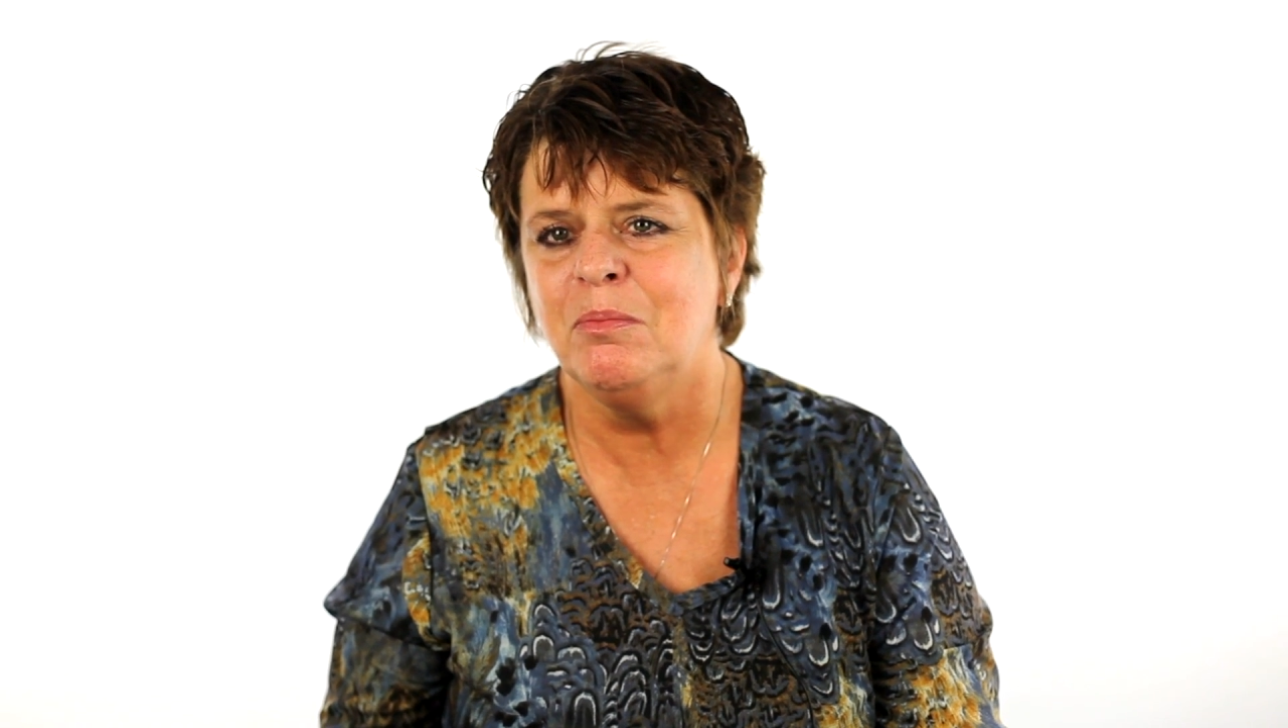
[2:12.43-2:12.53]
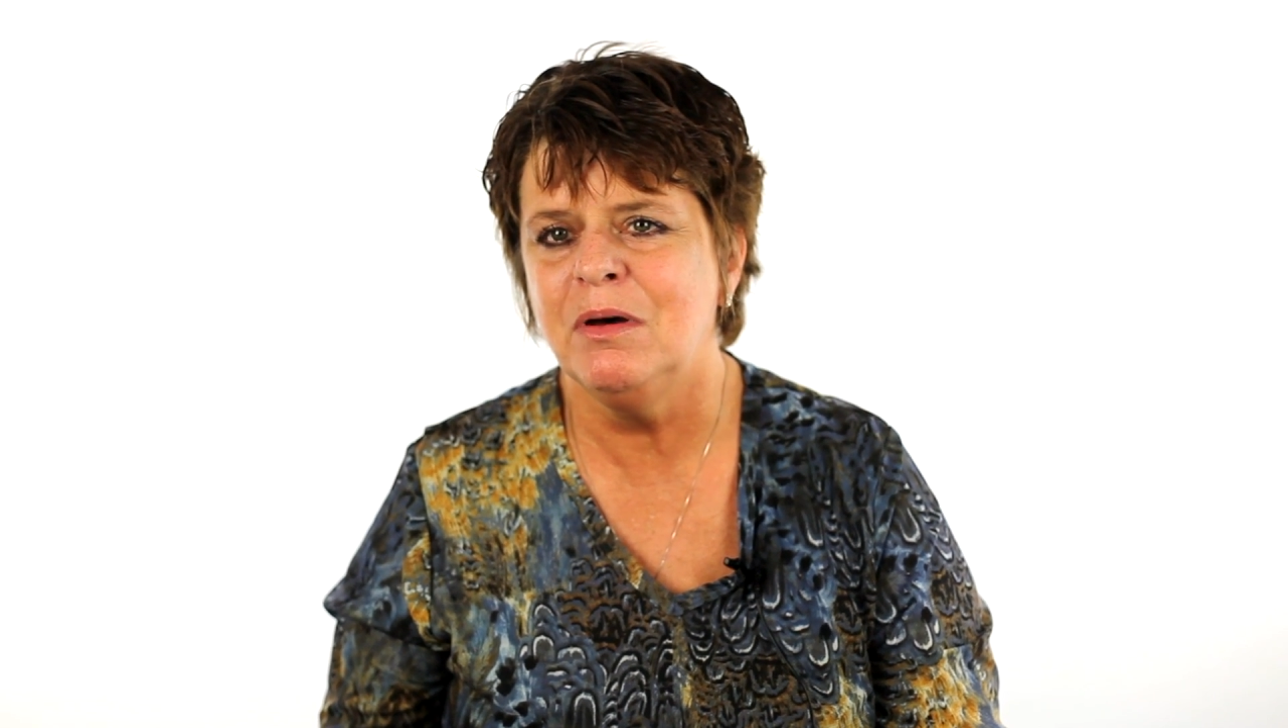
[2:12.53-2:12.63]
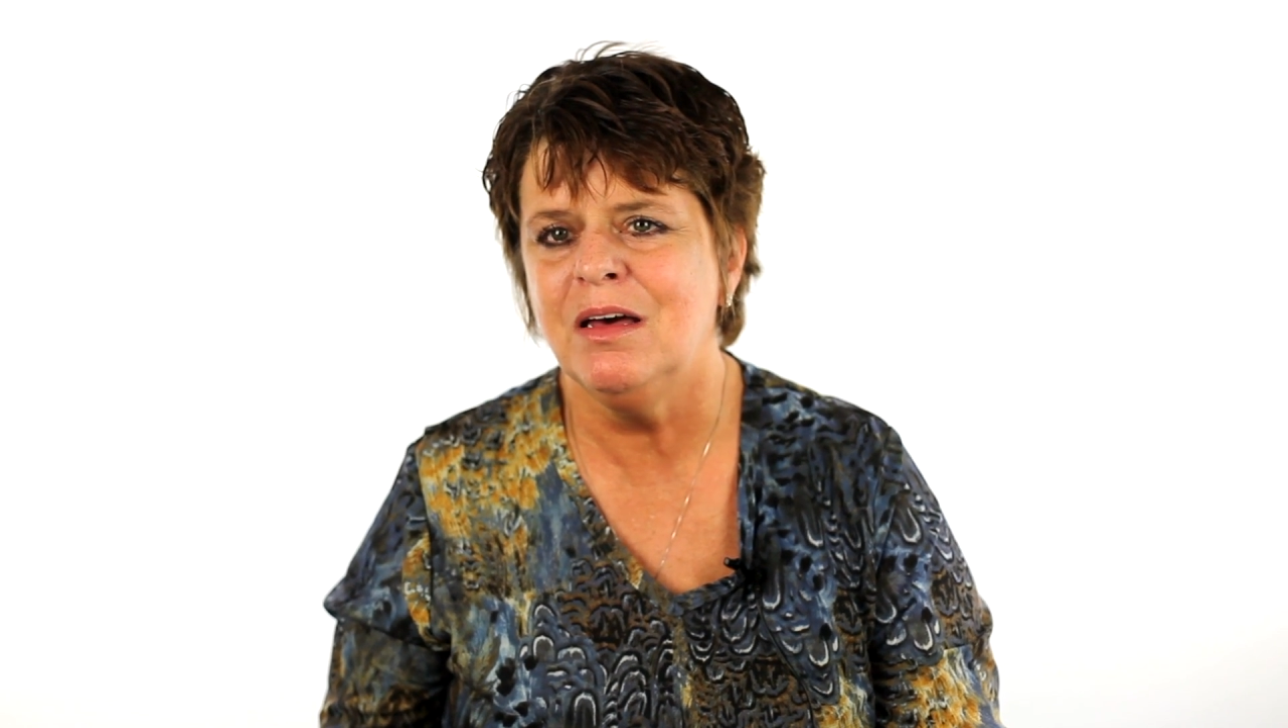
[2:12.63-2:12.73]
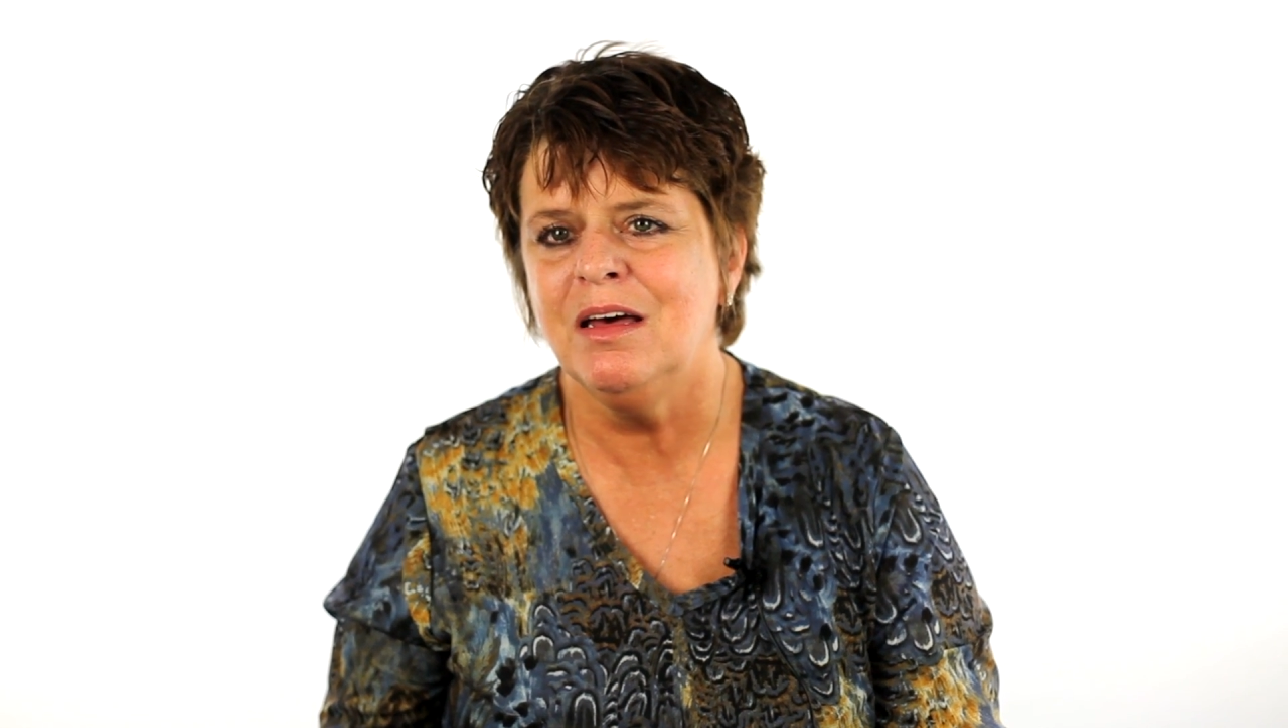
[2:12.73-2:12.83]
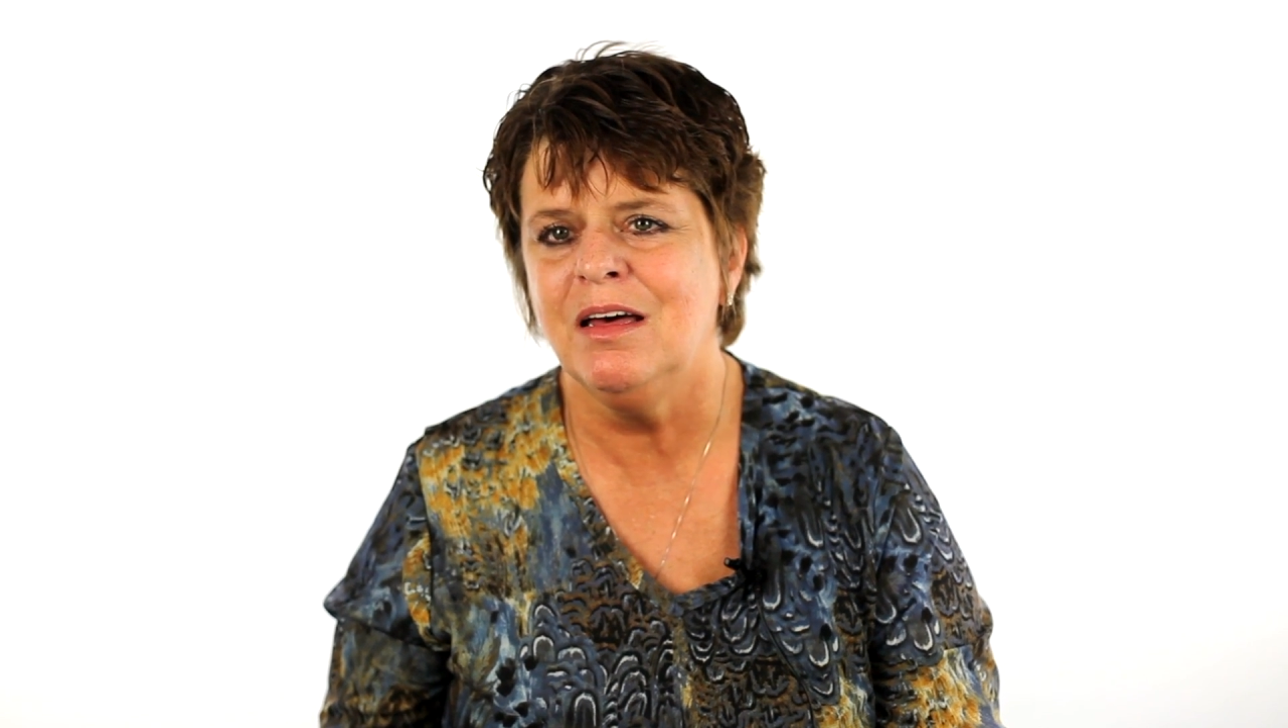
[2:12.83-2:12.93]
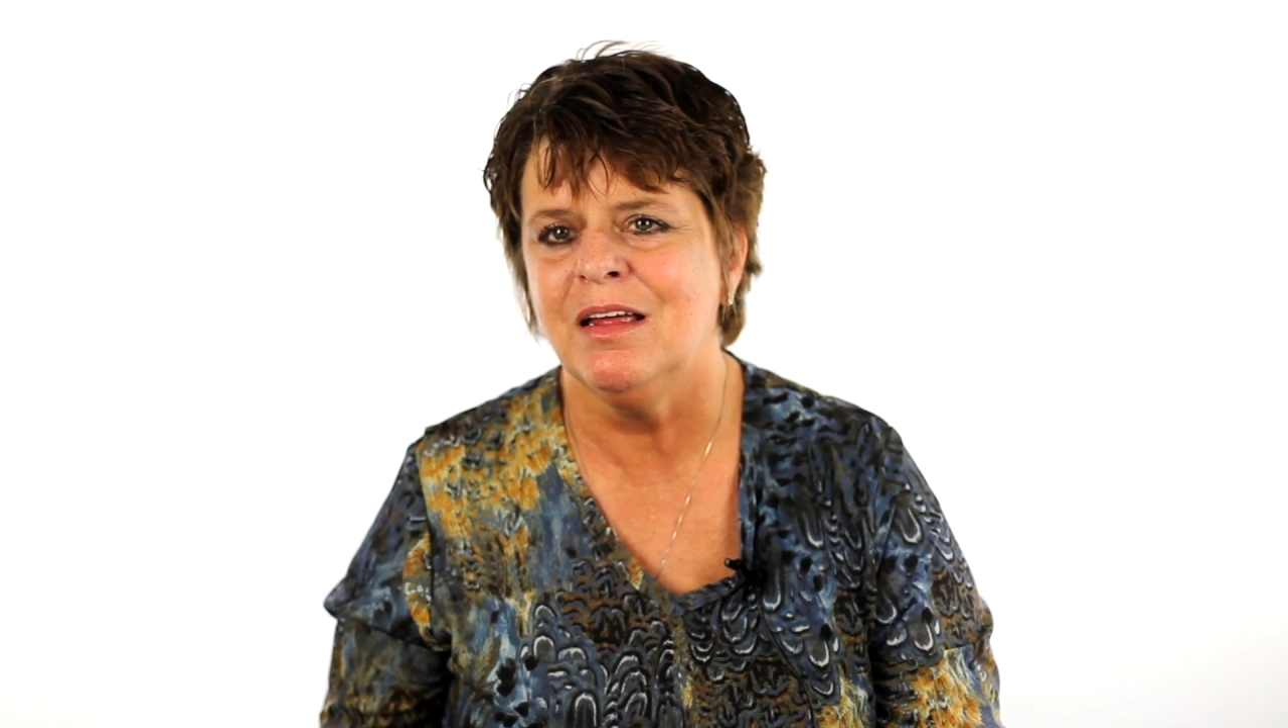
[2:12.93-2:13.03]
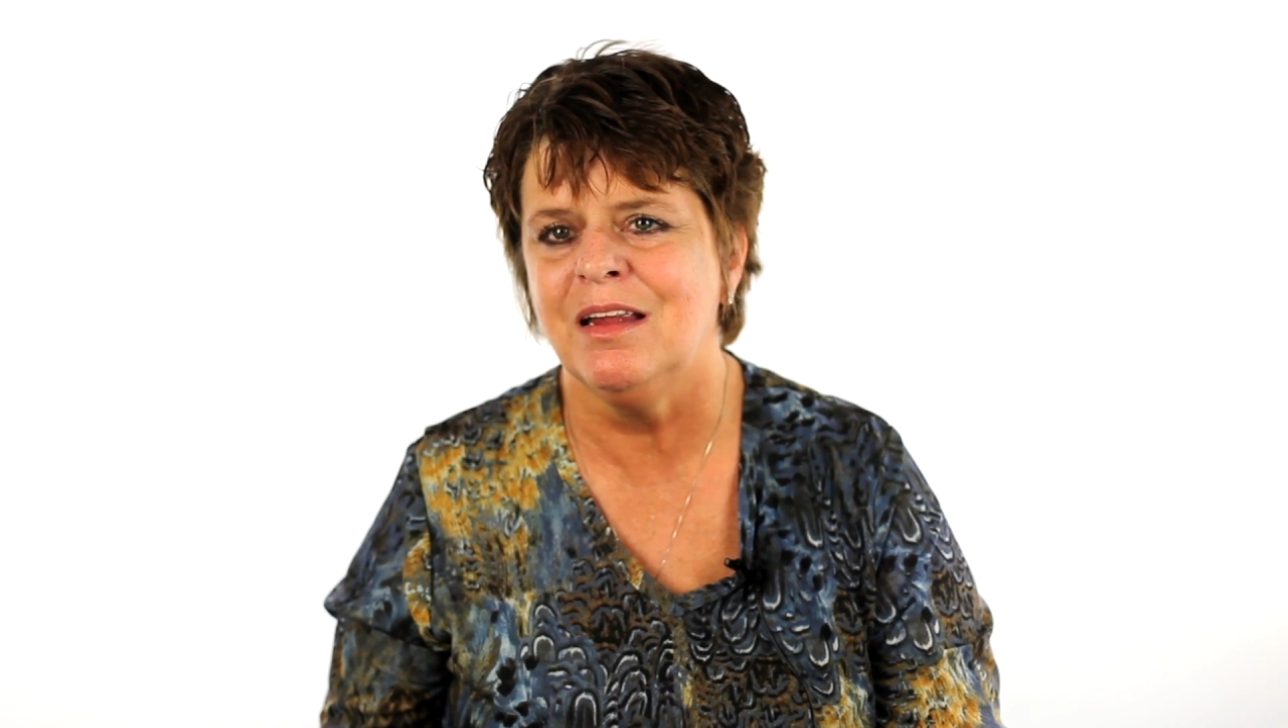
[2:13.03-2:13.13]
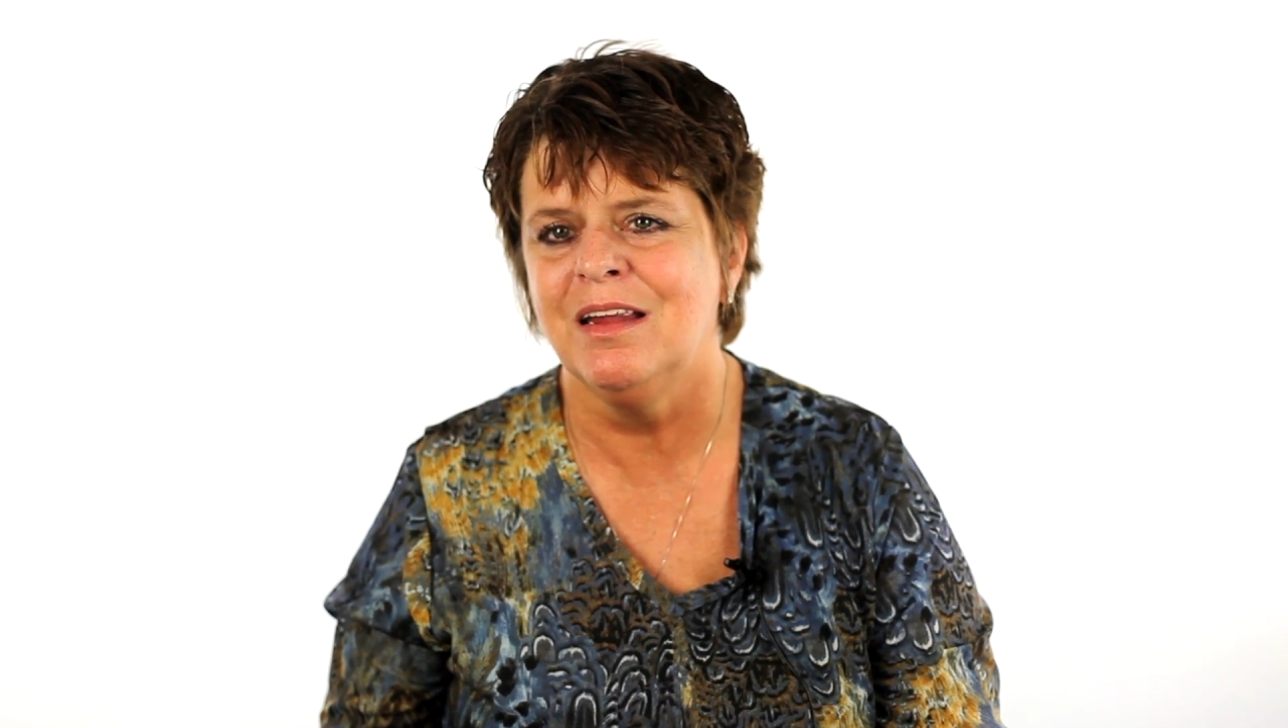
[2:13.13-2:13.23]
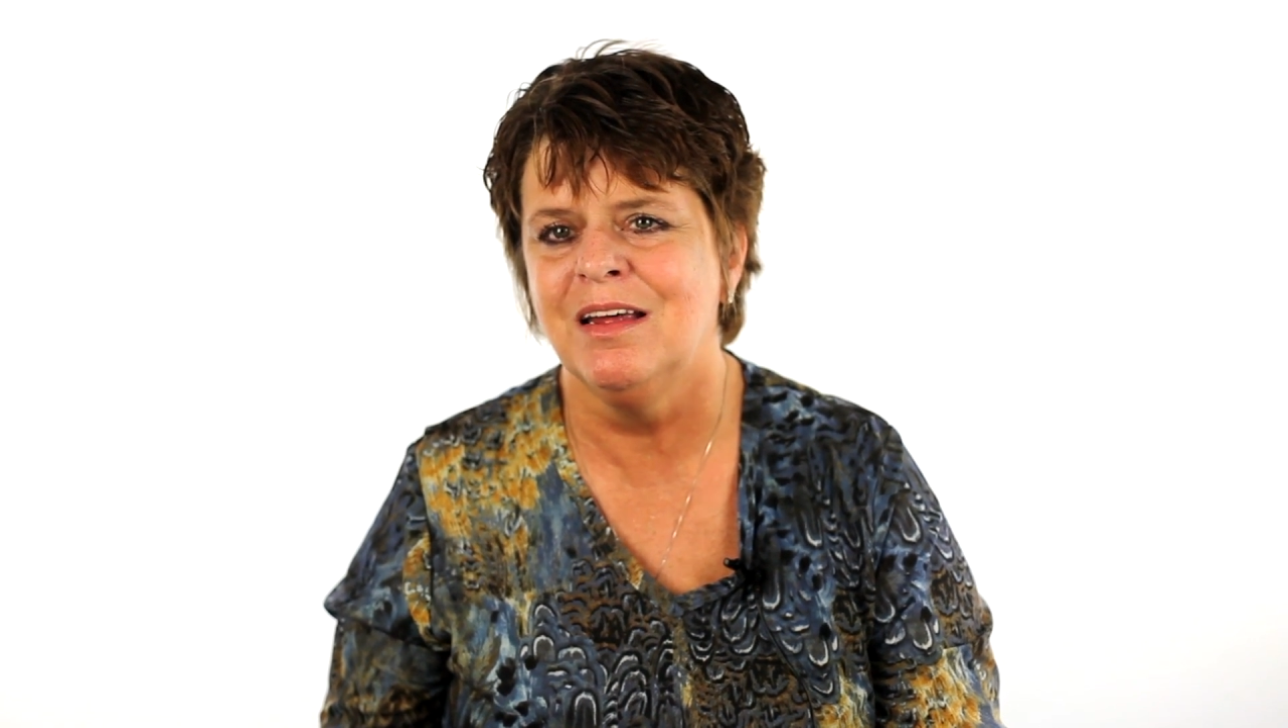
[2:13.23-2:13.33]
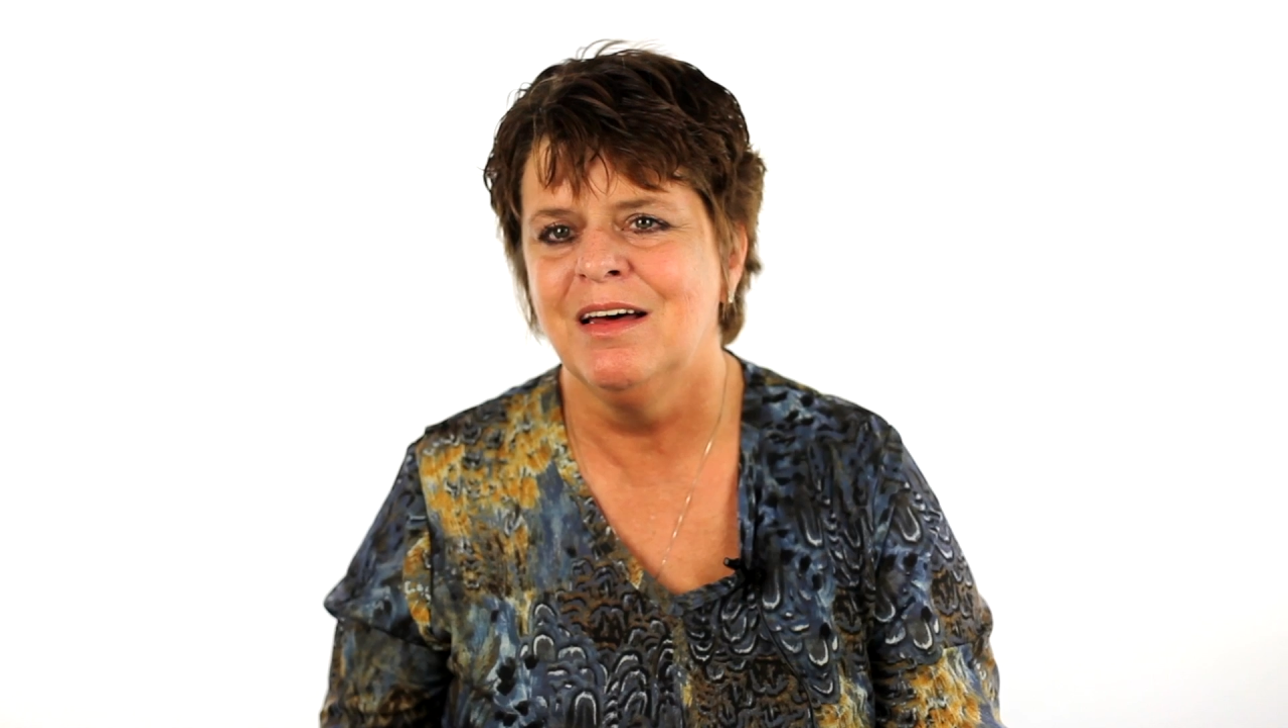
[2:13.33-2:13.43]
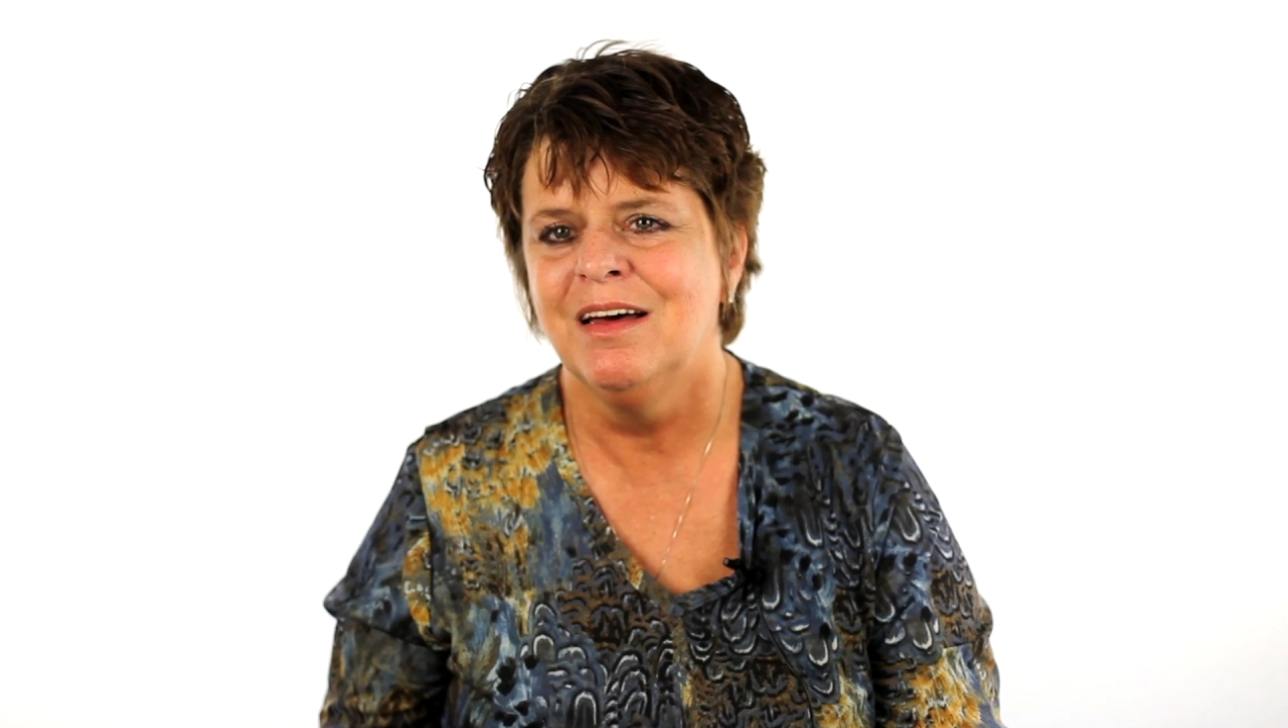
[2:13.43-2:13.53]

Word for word: been?